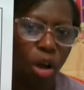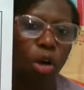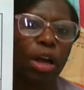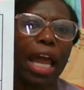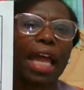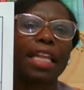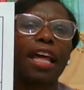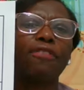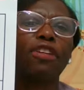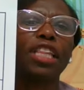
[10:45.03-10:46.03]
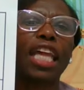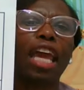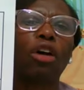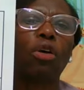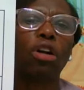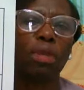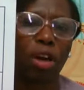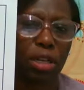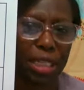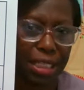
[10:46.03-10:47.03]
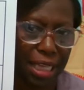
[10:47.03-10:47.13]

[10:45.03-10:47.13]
Okay, then for the acorn, we're going to